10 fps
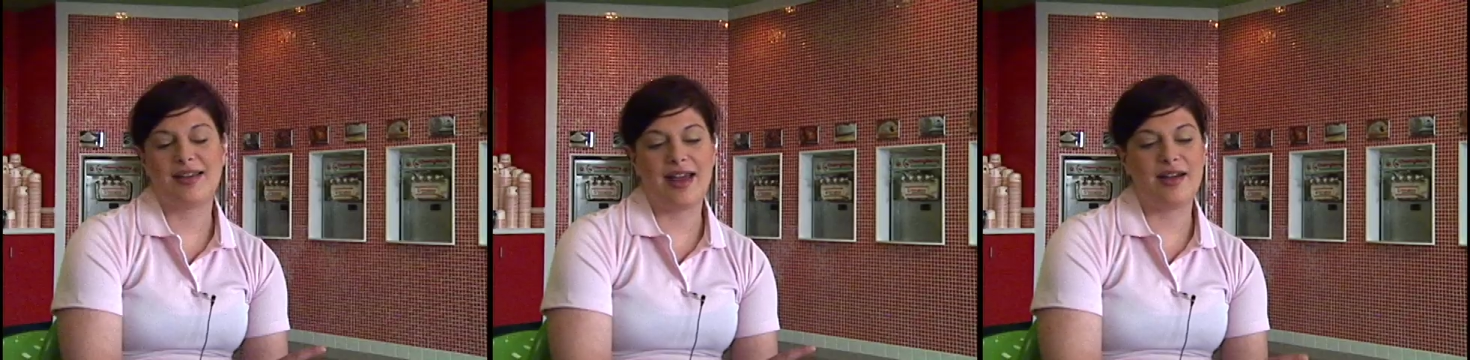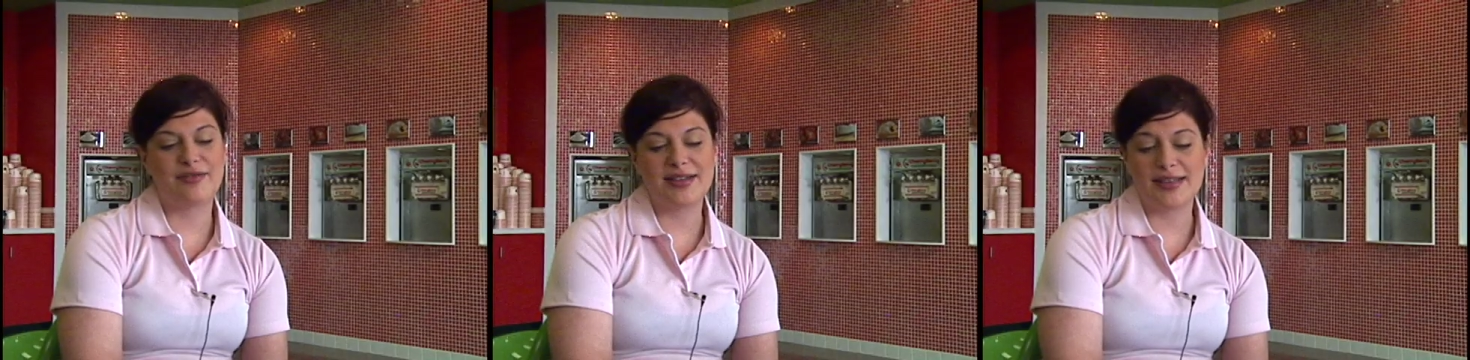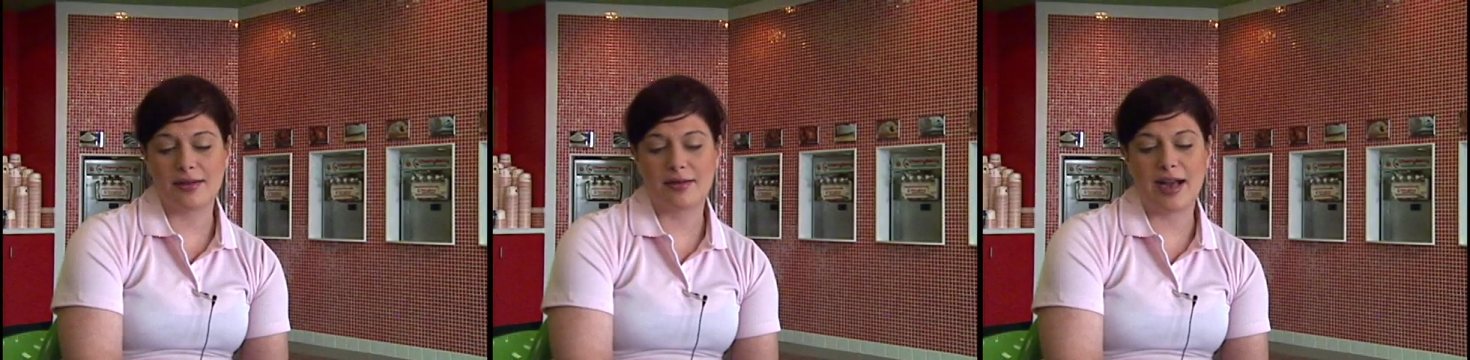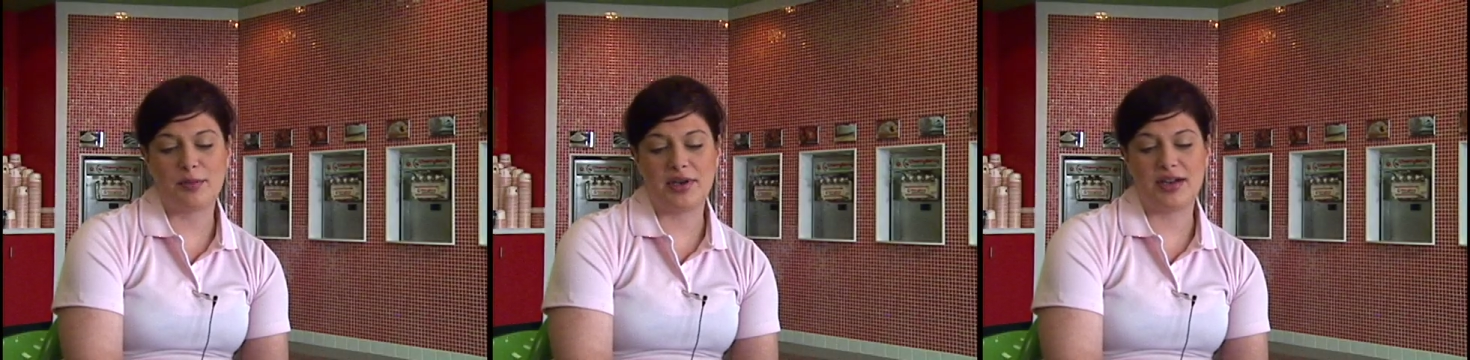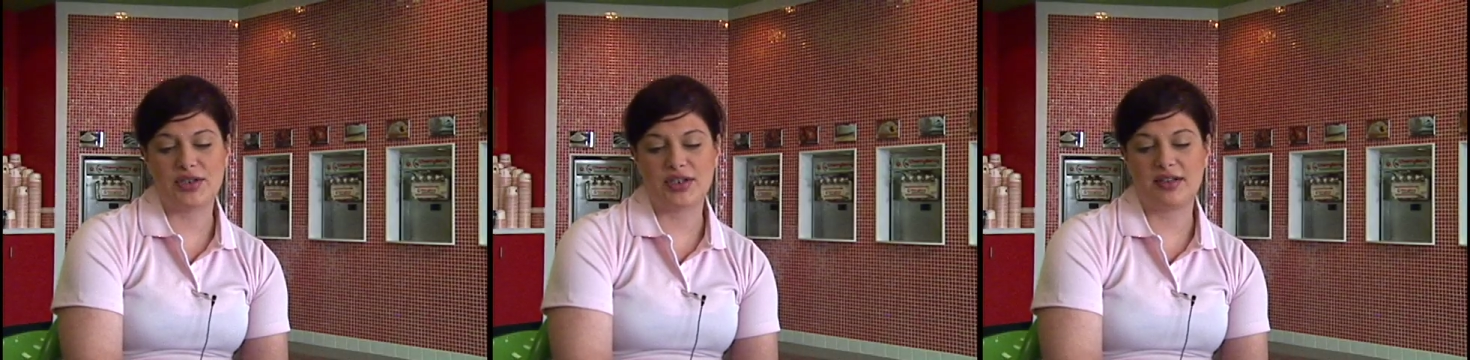every single
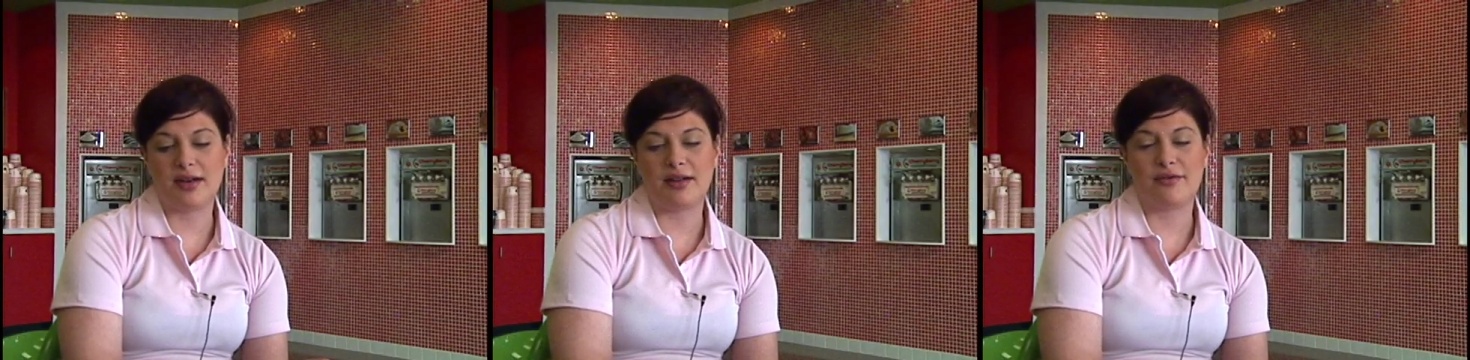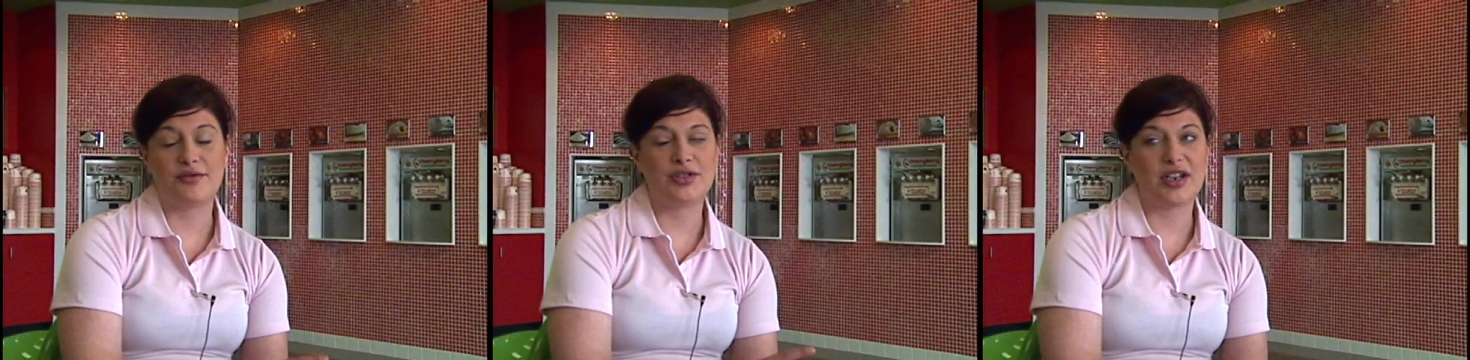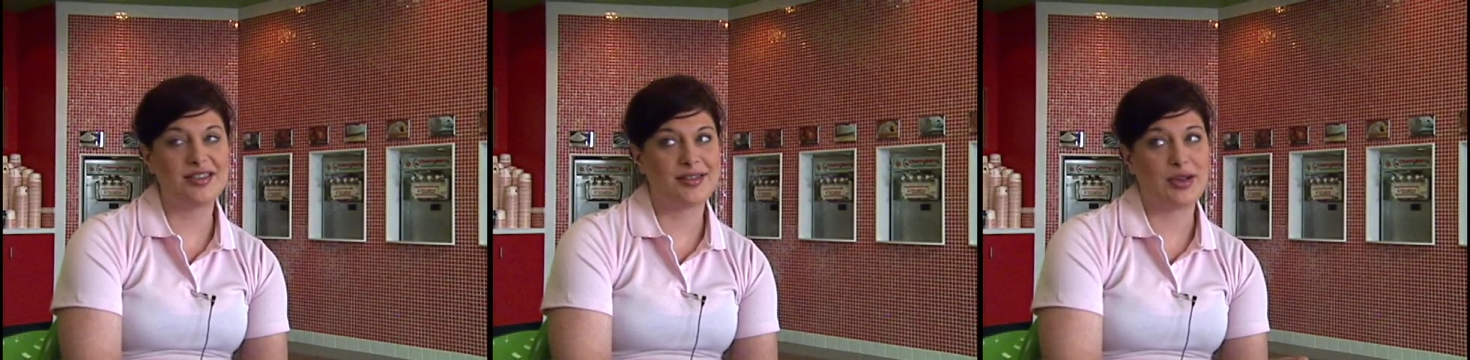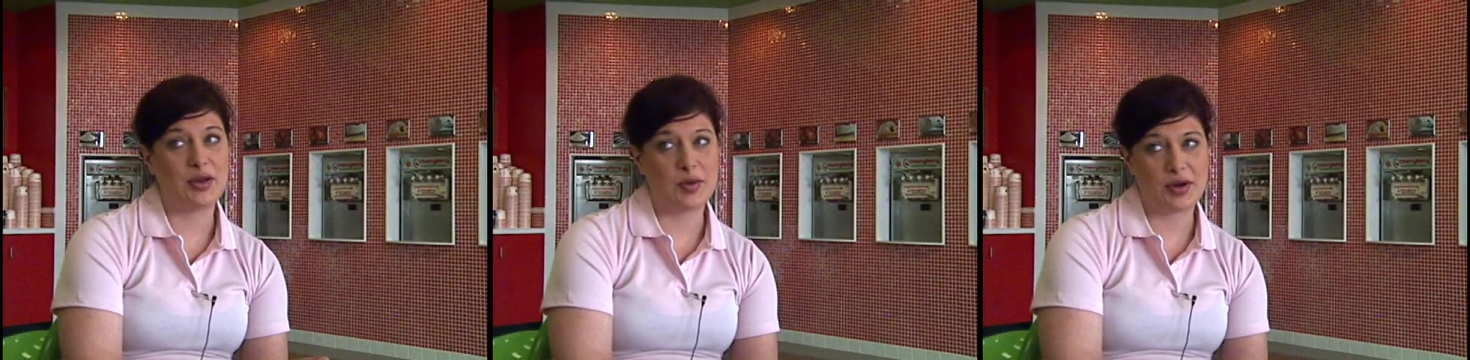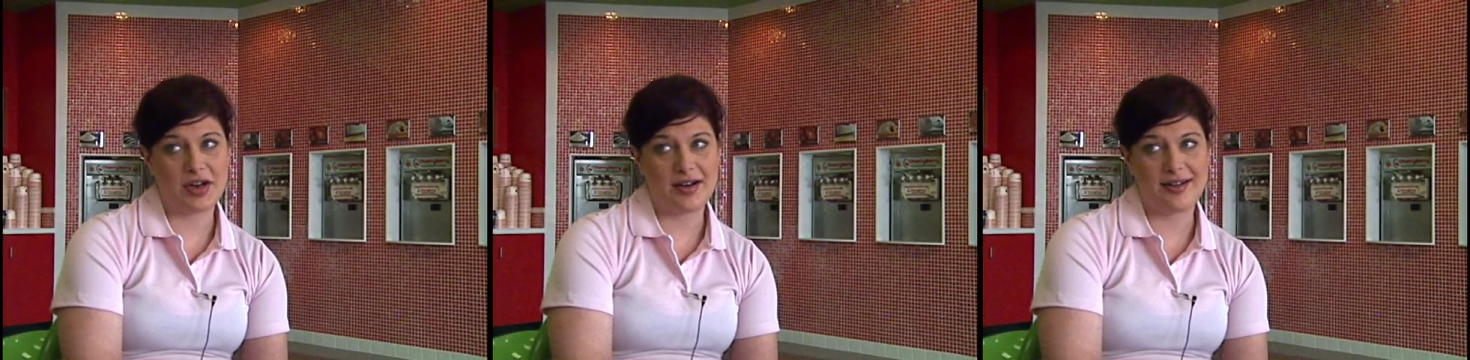combination of just the
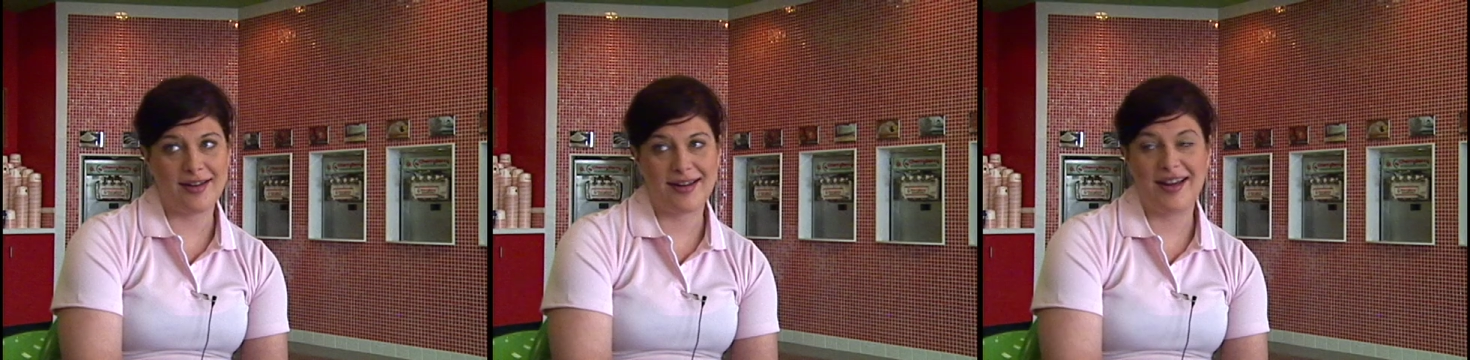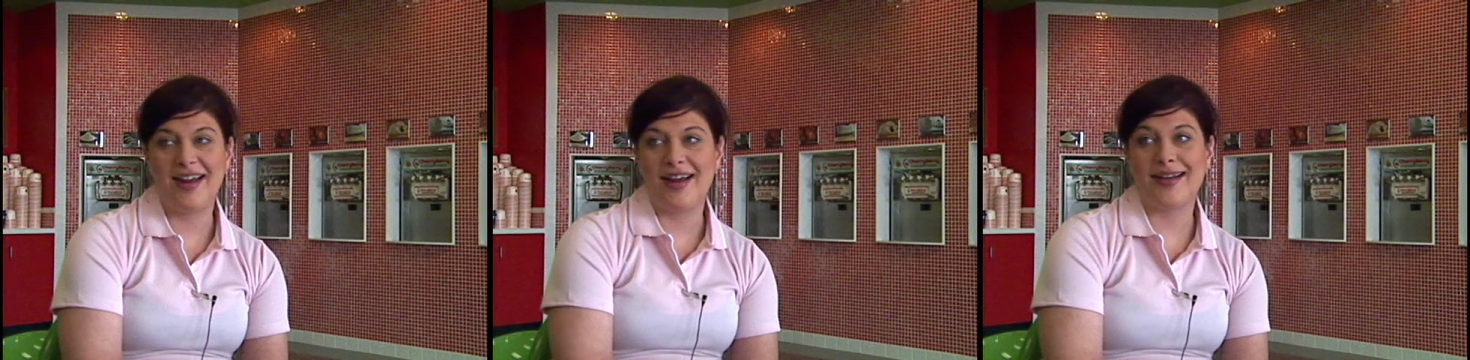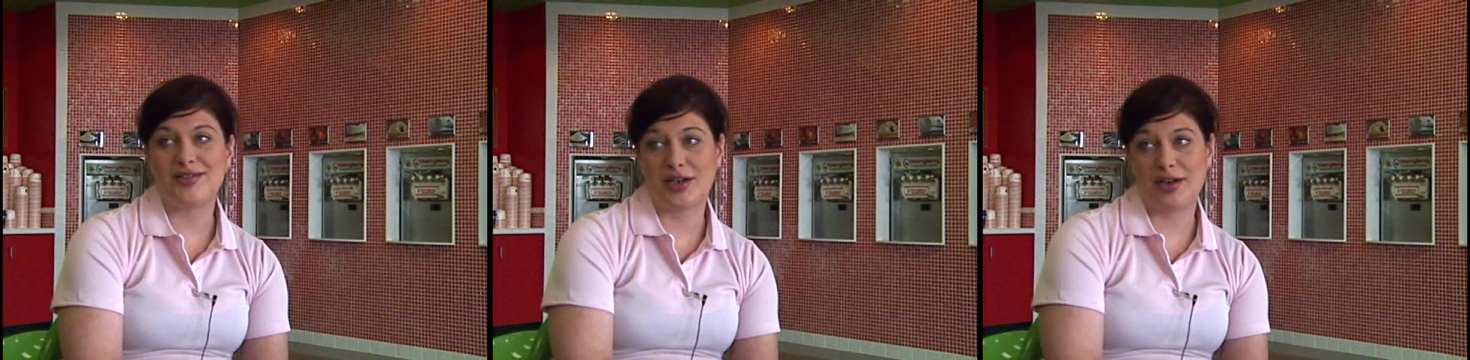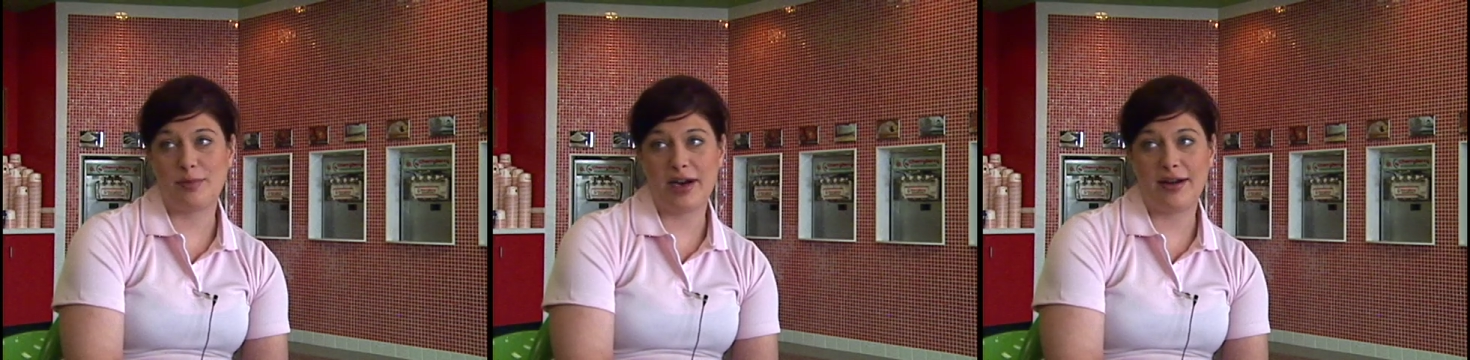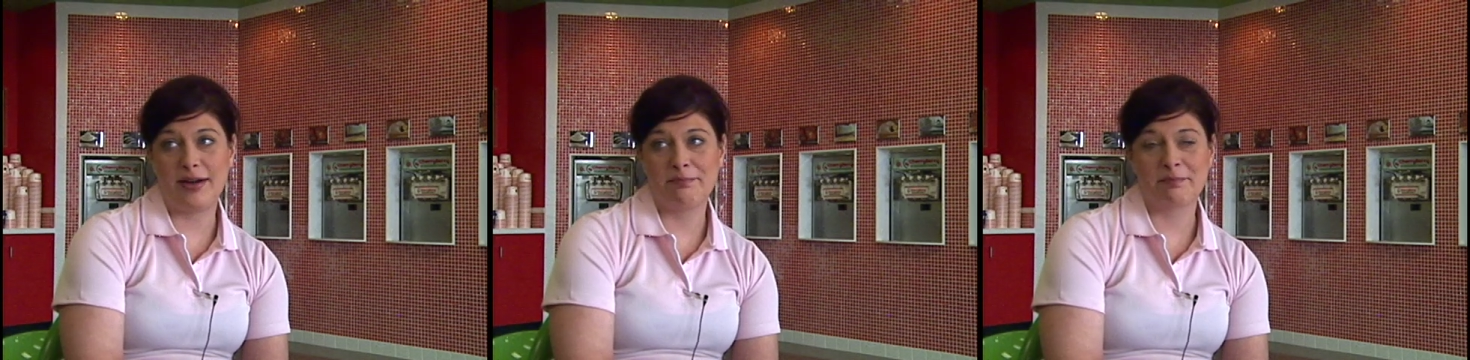yogurt at Cherry
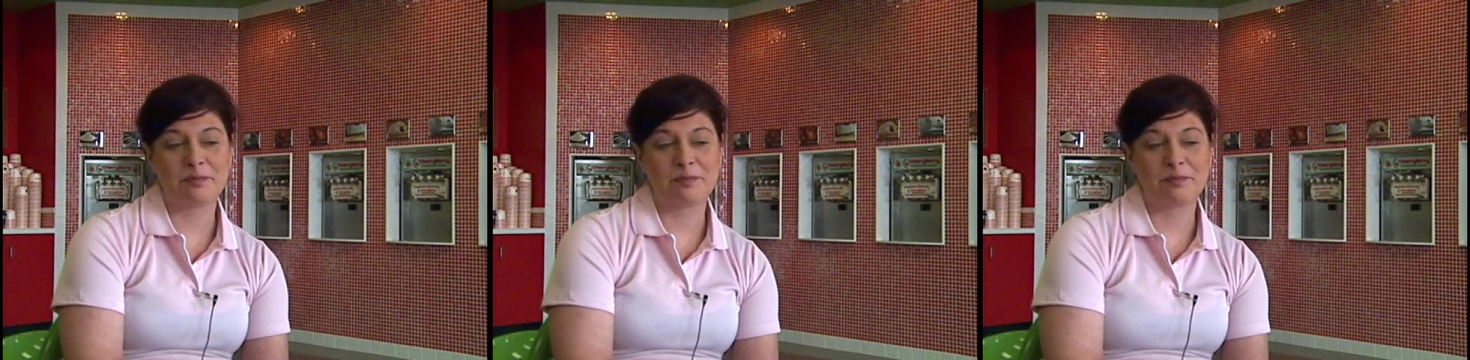Berry,